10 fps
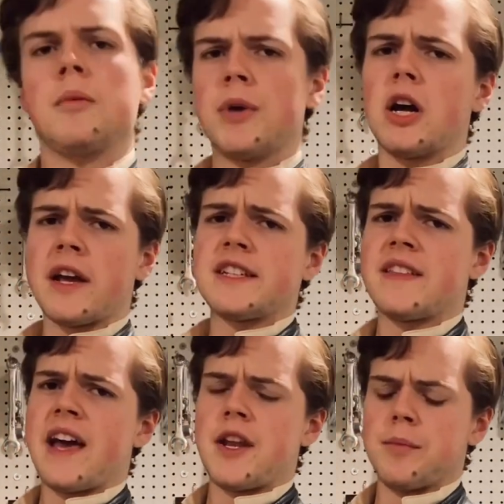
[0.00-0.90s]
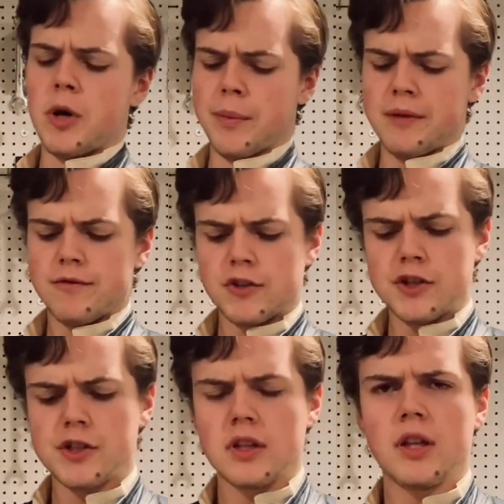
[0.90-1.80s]
But I'll get to that in a moment.
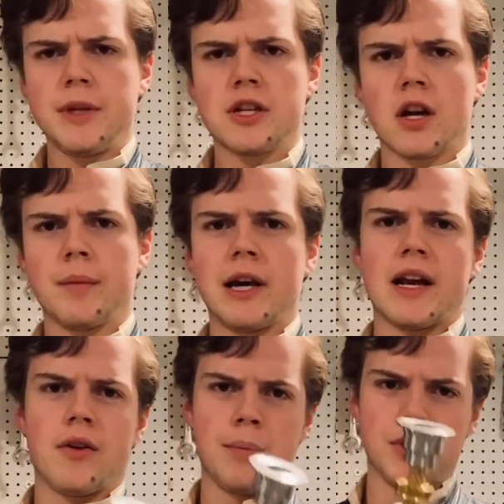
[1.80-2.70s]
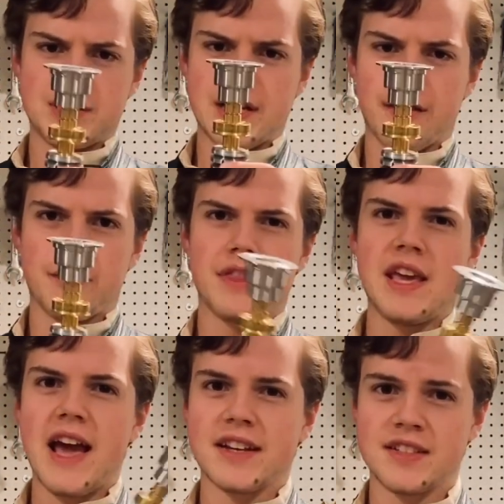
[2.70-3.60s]
First, let me talk about how I put together the
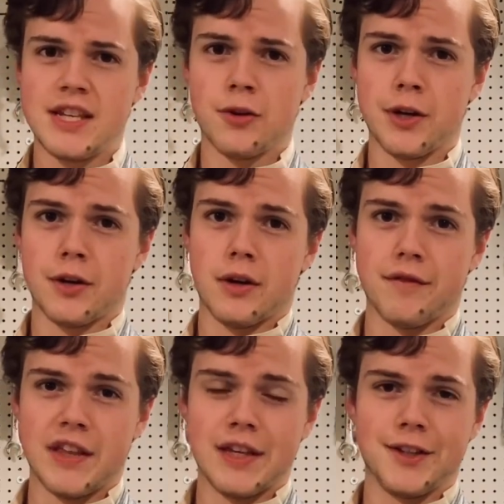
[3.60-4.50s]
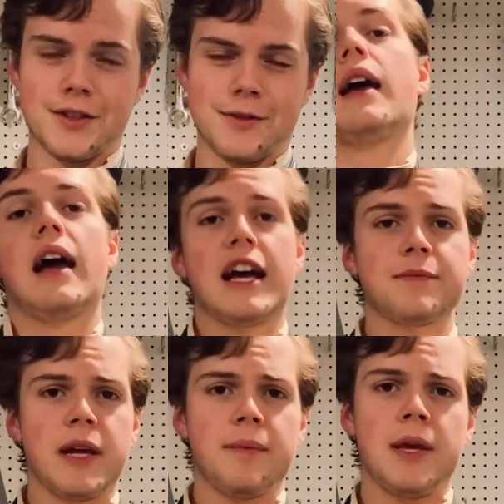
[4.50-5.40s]
exterior of the hilt. As
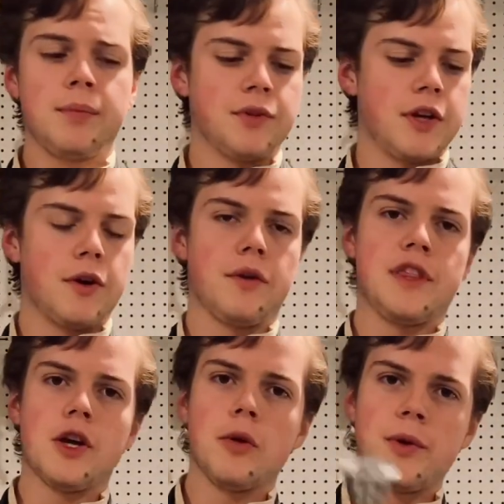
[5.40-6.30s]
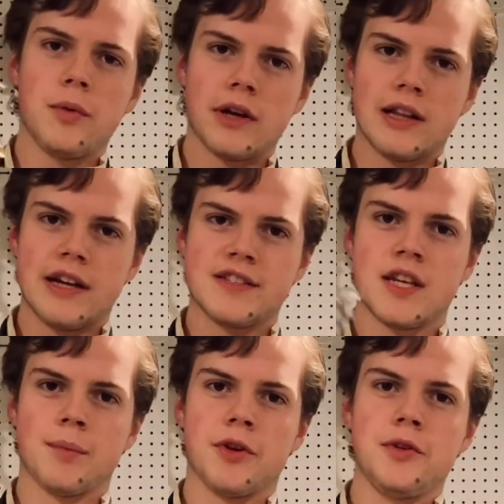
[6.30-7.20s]
many people know, the Obi-Wan
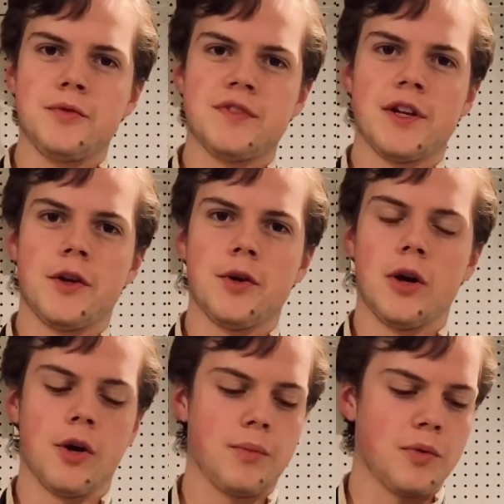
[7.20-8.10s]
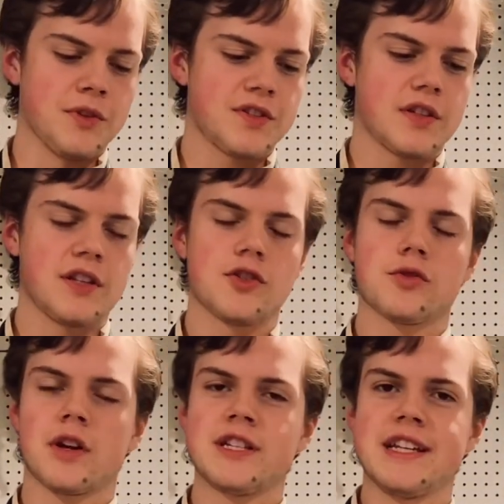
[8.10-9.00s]
lightsaber used in A New Hope was constructed